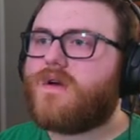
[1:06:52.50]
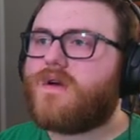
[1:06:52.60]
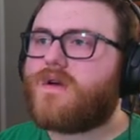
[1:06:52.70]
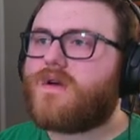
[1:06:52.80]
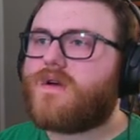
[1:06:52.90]

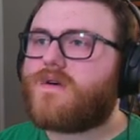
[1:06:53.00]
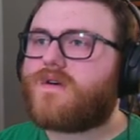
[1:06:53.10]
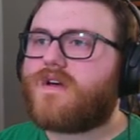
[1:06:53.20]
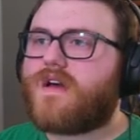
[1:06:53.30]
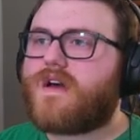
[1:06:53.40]

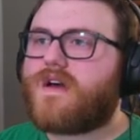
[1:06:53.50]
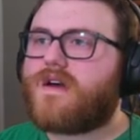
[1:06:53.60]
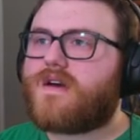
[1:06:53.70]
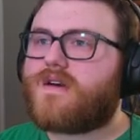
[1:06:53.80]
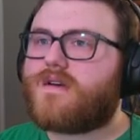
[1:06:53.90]

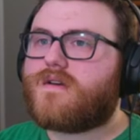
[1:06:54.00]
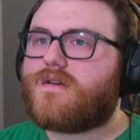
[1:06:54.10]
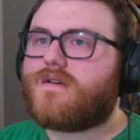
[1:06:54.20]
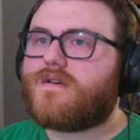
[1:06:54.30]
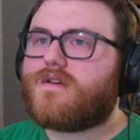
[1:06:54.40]
Okay,
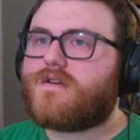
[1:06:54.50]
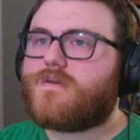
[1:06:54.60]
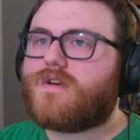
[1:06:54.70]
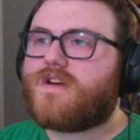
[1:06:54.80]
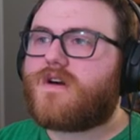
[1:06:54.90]
here
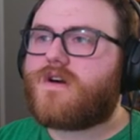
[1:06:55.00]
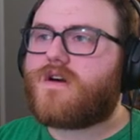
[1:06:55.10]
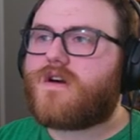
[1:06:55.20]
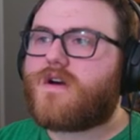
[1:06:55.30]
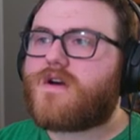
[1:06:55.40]
we
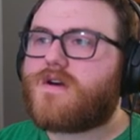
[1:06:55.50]
are.